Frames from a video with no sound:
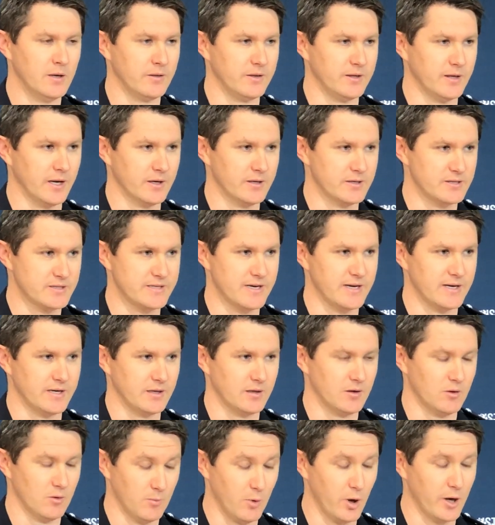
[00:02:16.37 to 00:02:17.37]
my understanding
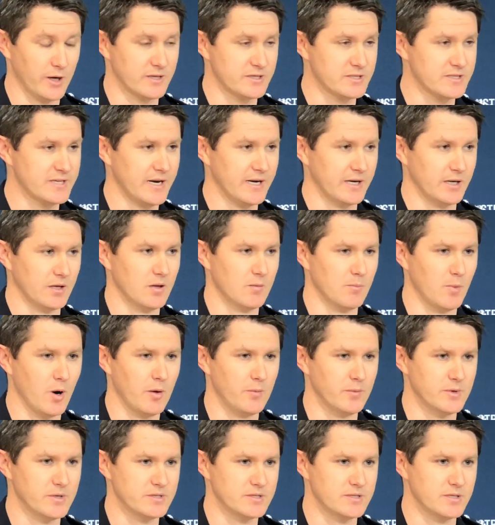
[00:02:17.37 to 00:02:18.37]
at the
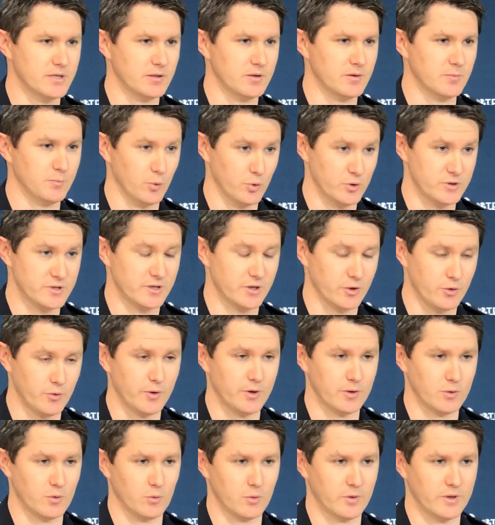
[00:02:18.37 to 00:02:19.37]
moment is that the boy's in a
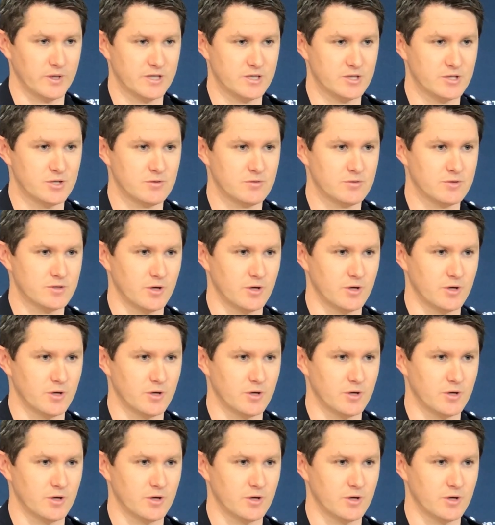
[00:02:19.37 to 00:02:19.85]
critical condition,